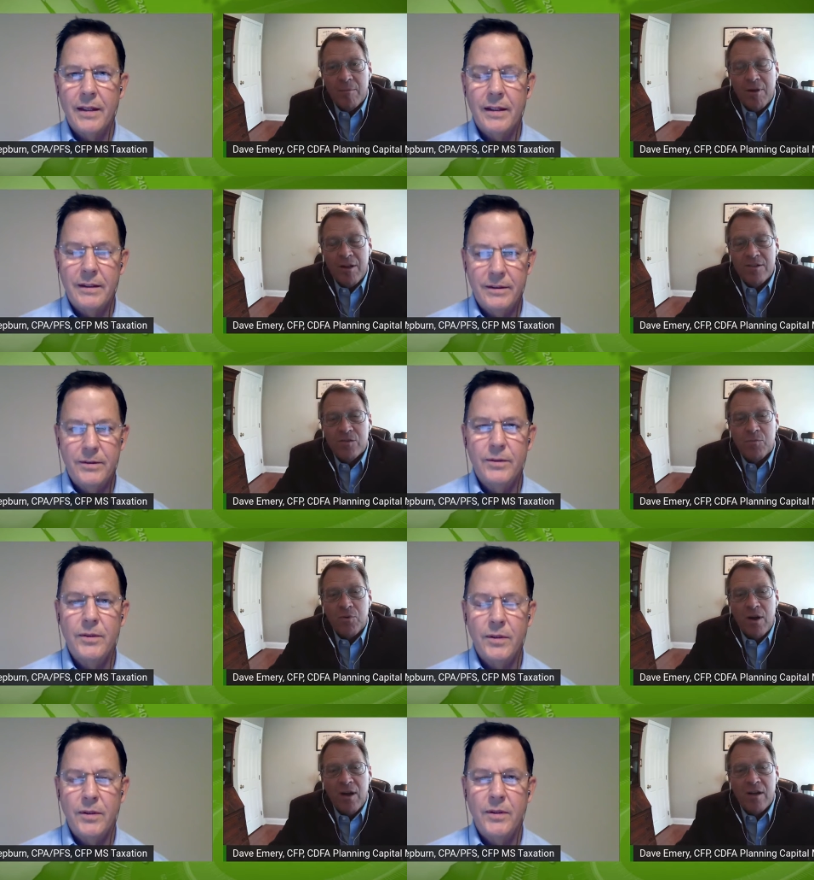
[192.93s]
Speaker 1: I'm kind of
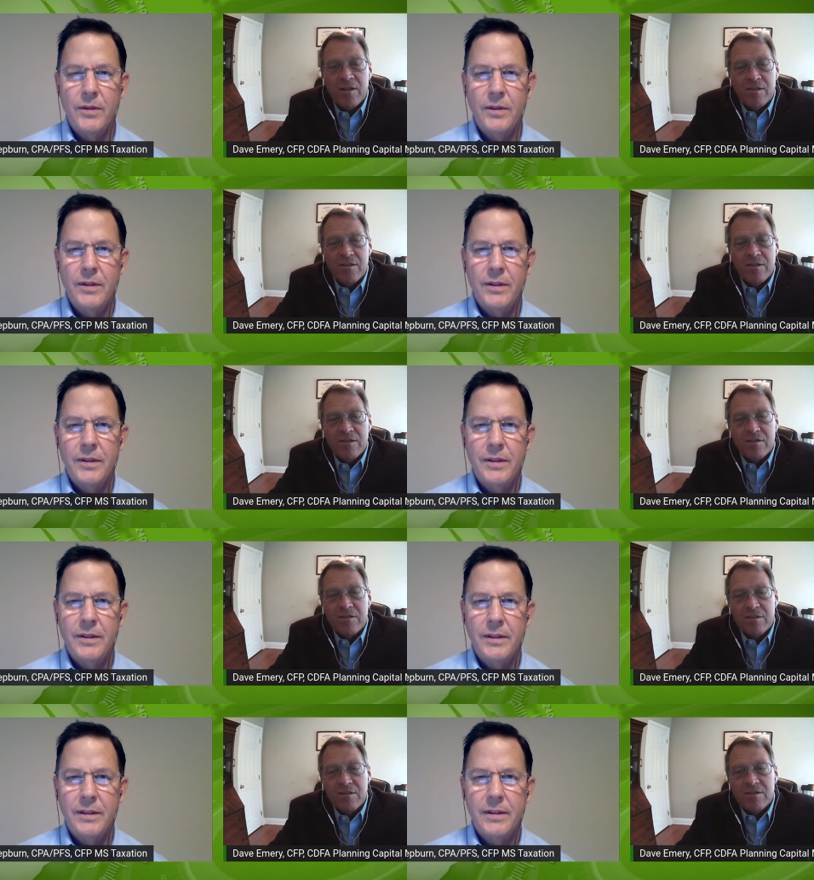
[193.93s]
surprised that
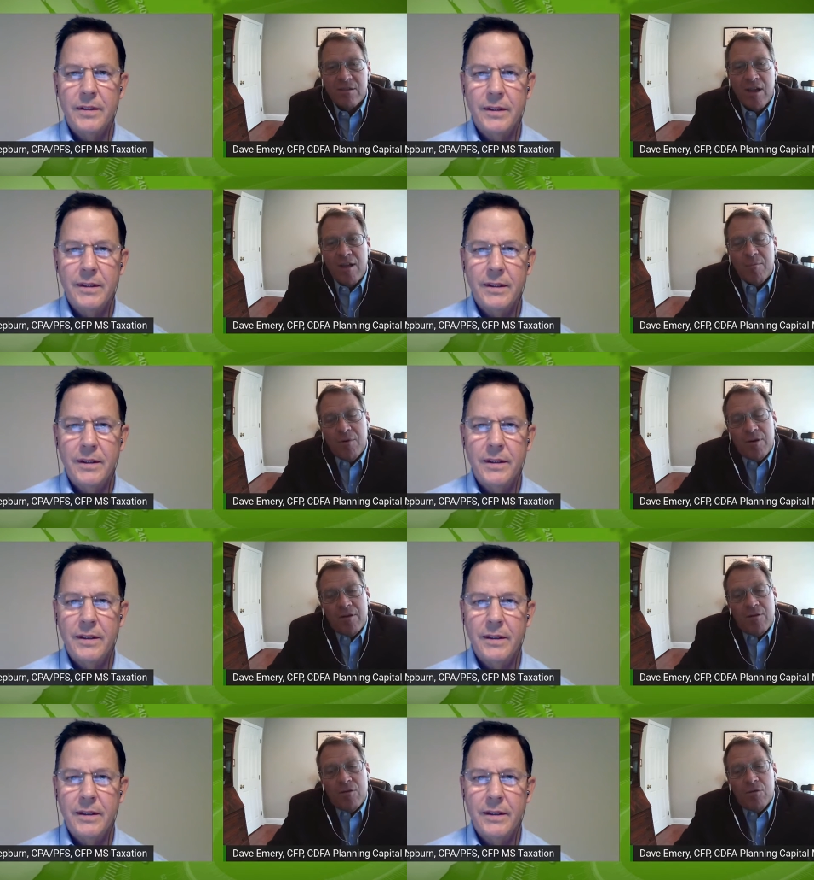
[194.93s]
it's not, but
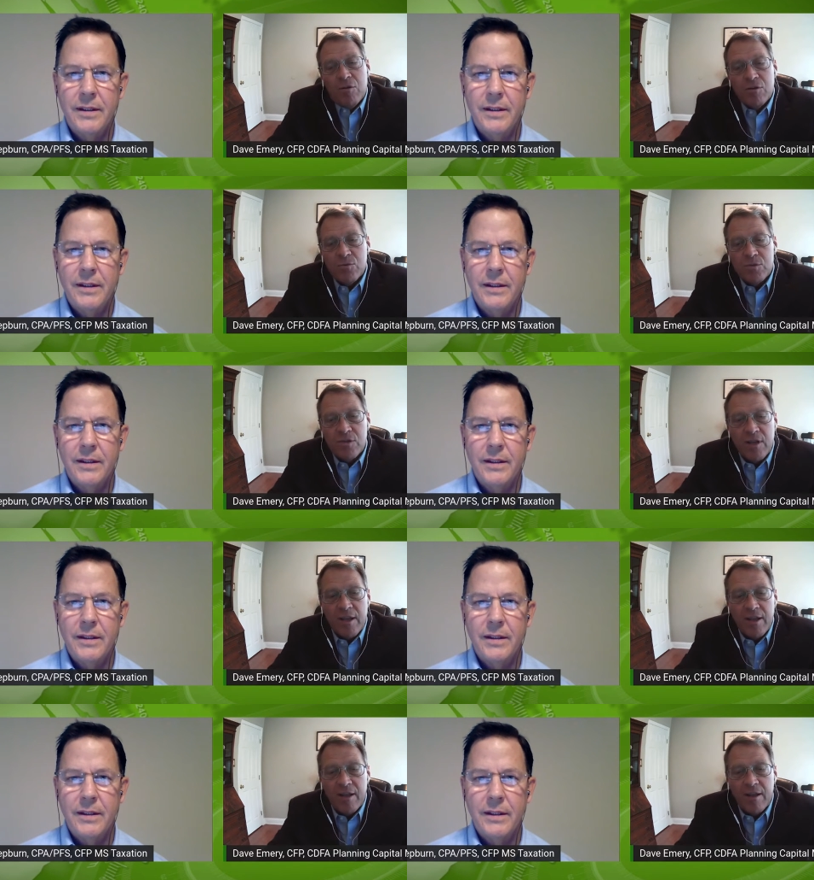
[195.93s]
who knows what's going
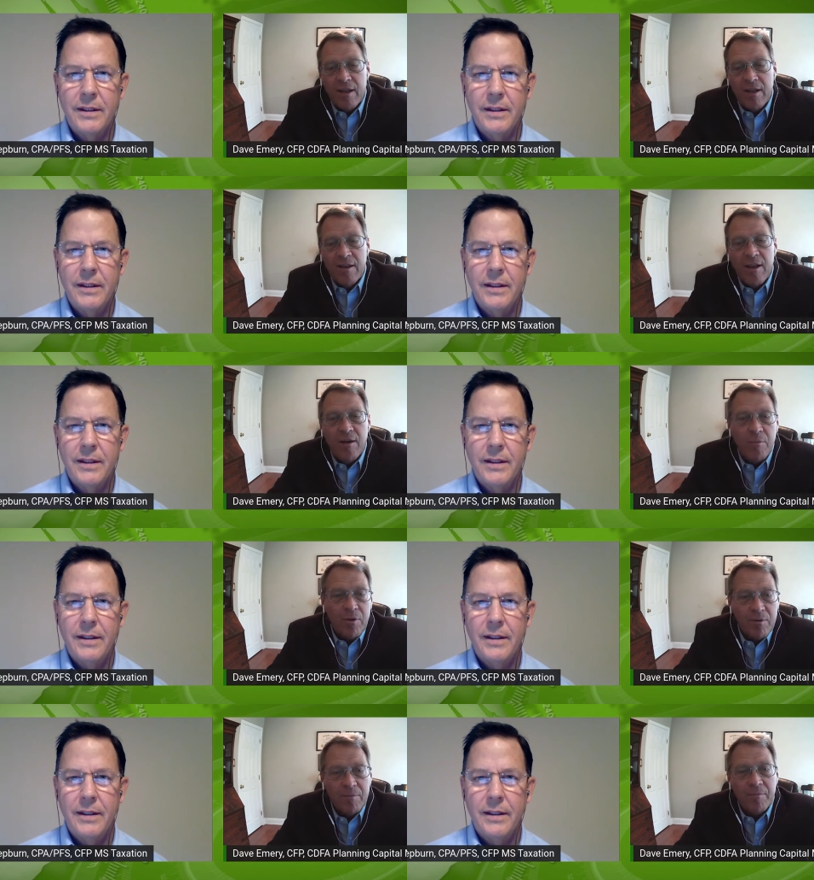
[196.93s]
to end
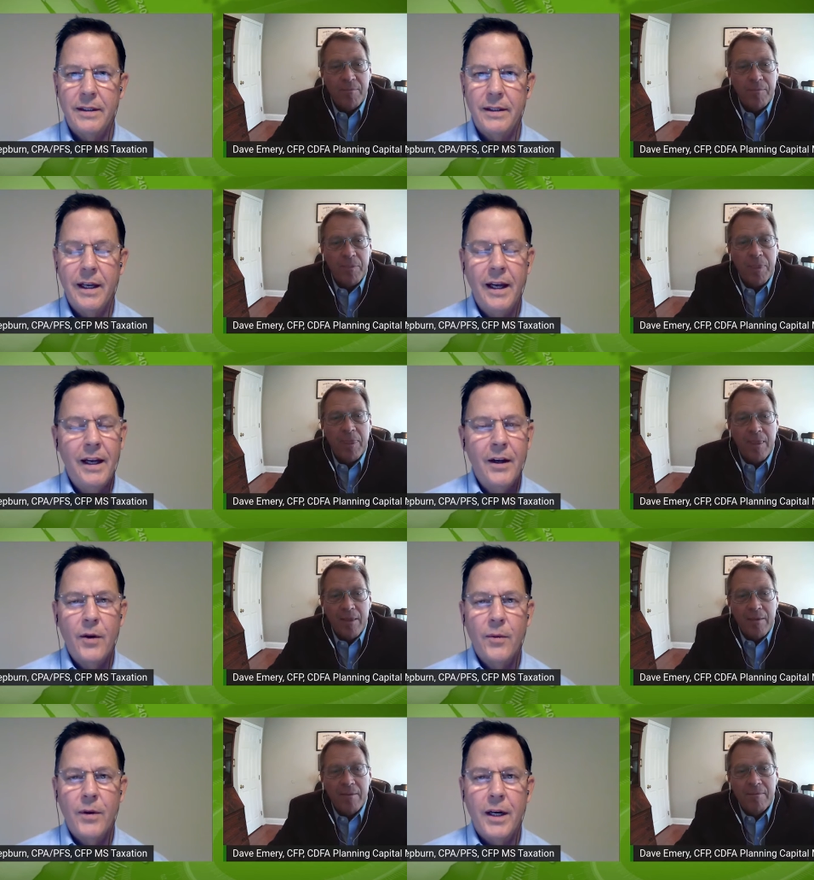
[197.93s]
up.
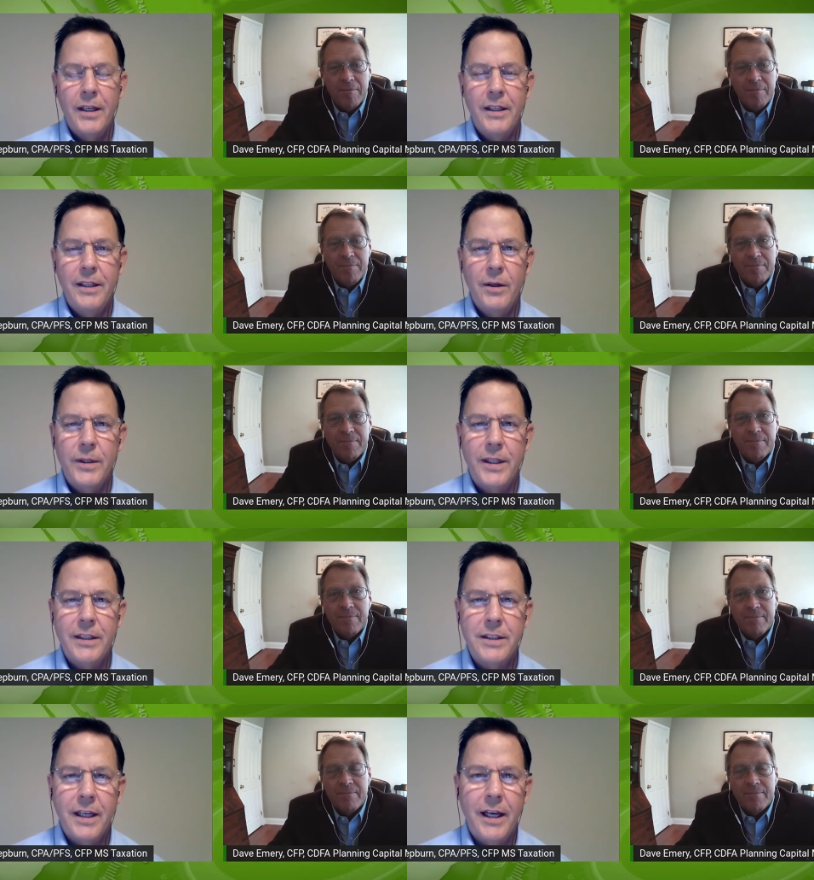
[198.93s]
Speaker 2: Well, you know what
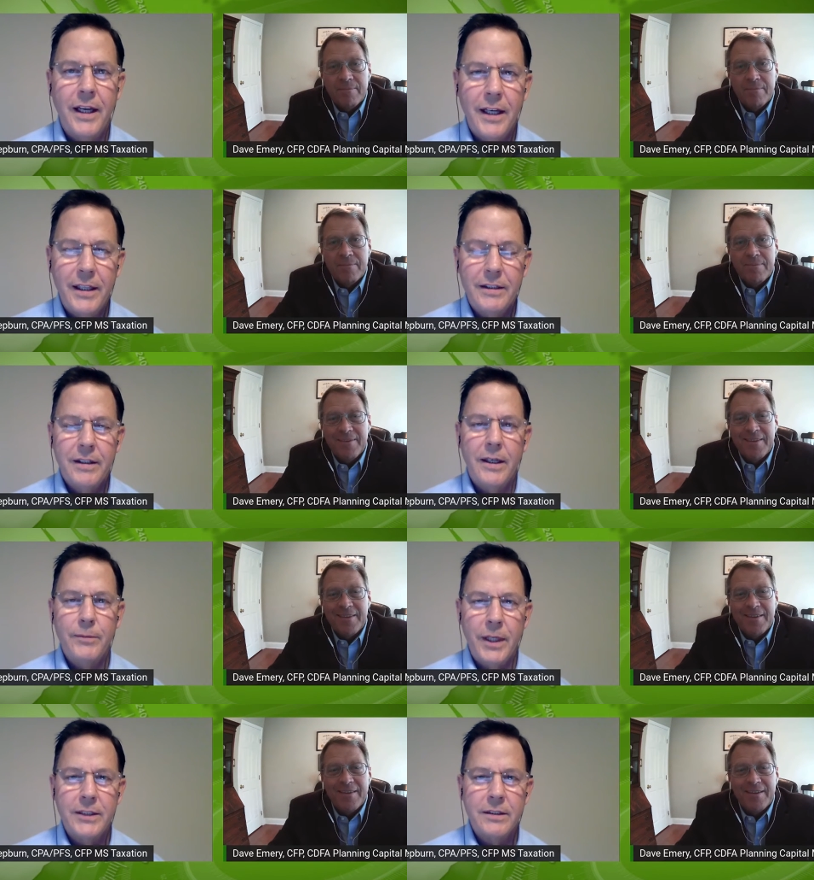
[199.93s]
they say.
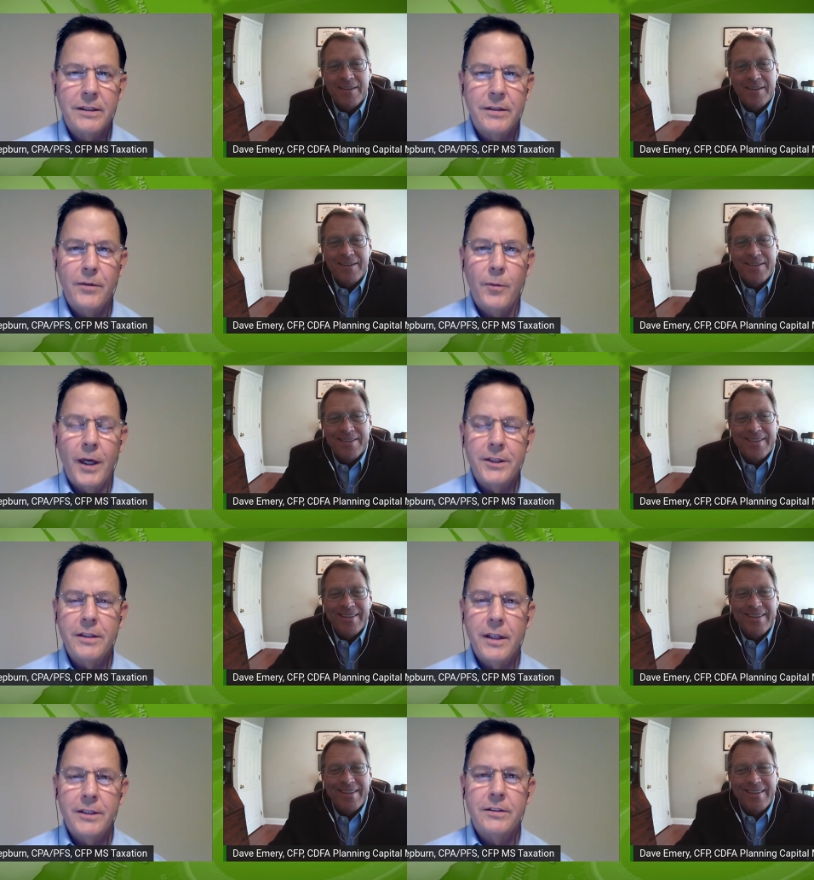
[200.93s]
Anytime legis-
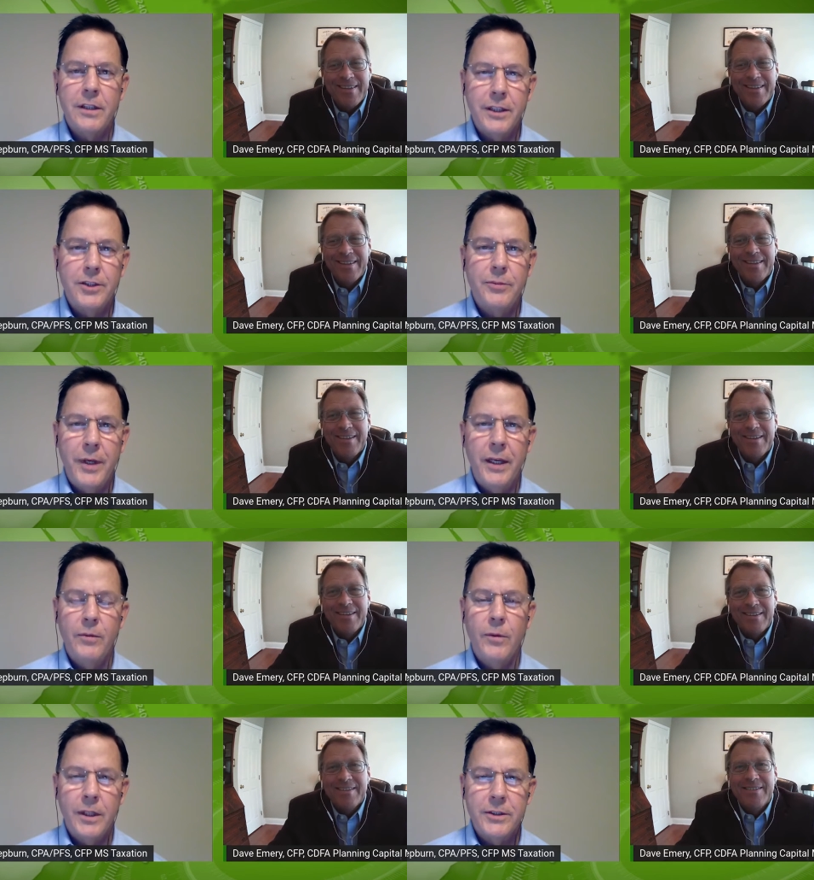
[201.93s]
watching legislation made
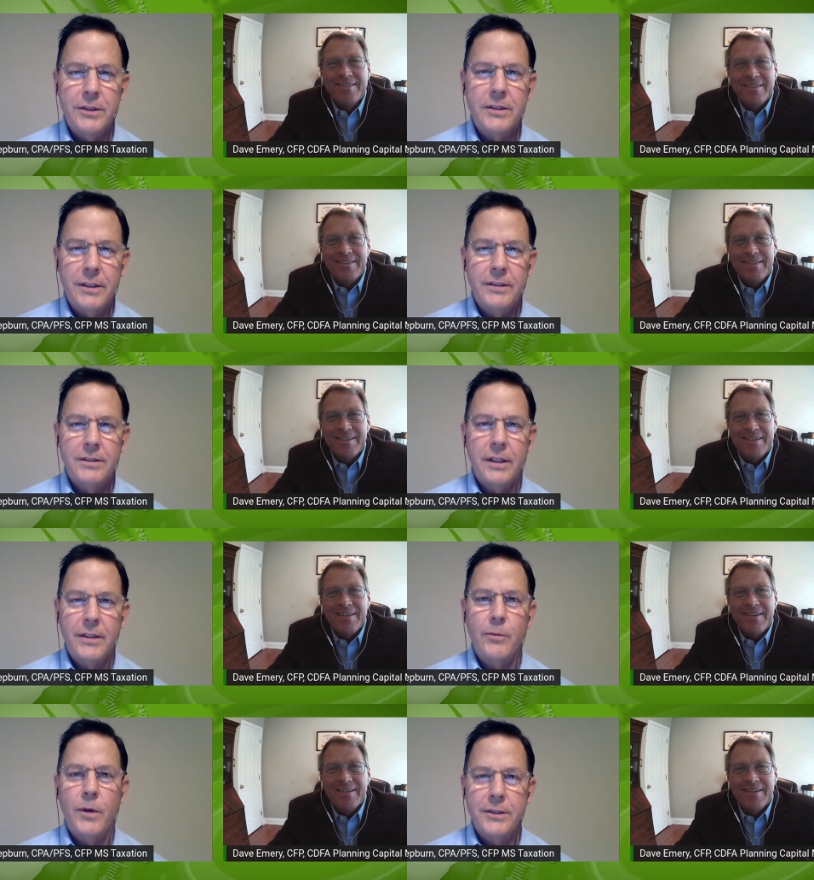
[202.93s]
in Washington is
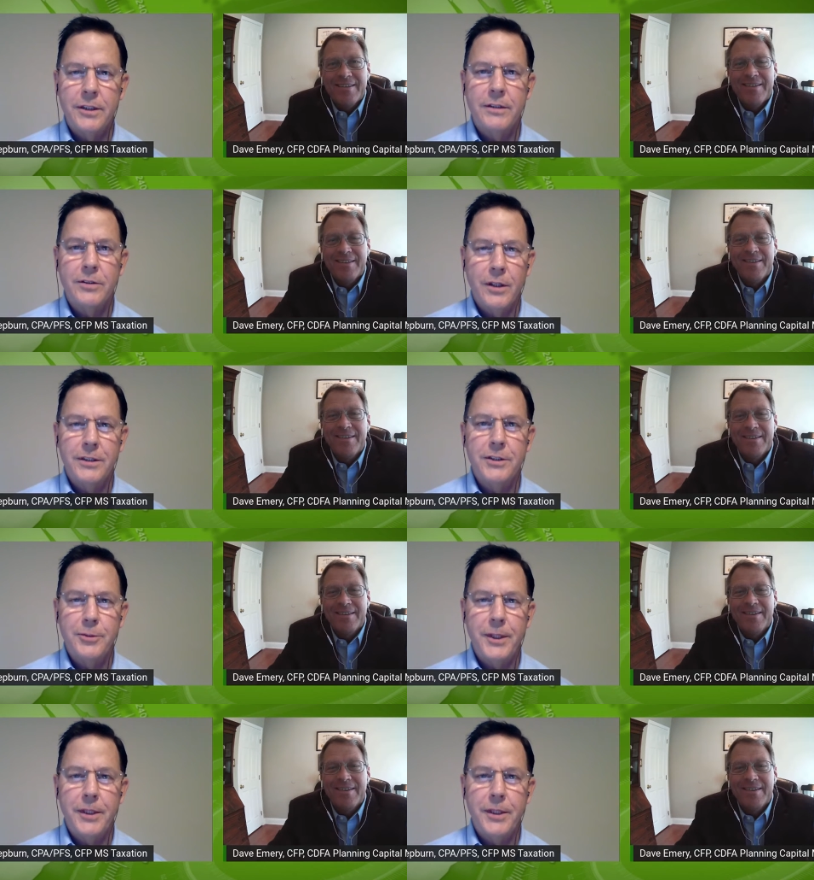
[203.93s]
like watching sausage